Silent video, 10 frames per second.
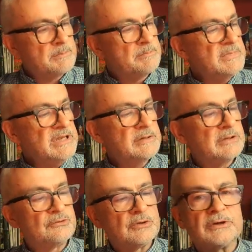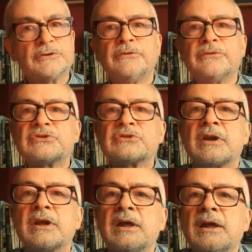Meet the Groves,
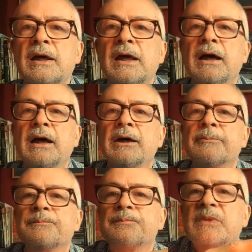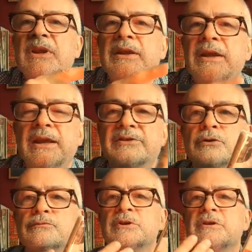um, again,
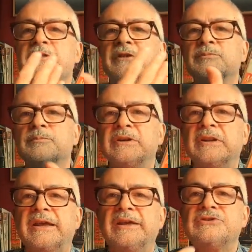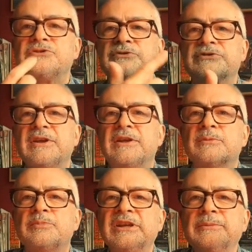so rather than place, you're seeing the
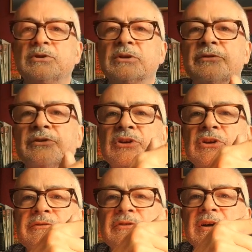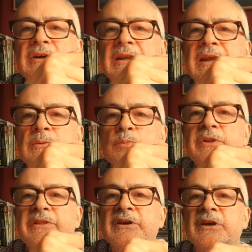people on the cover, again
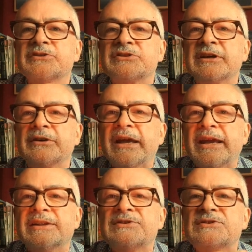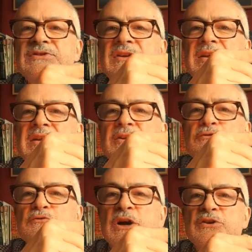with the cutout heads,
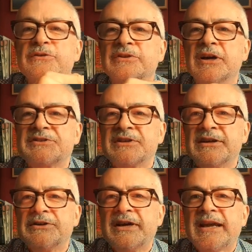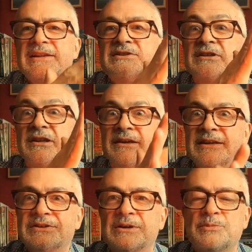row of cutout heads
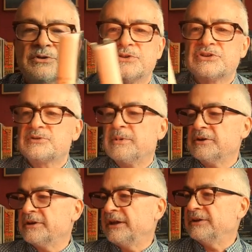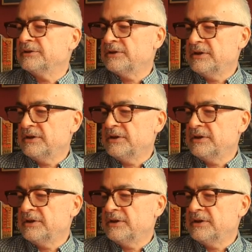lined up on the spine.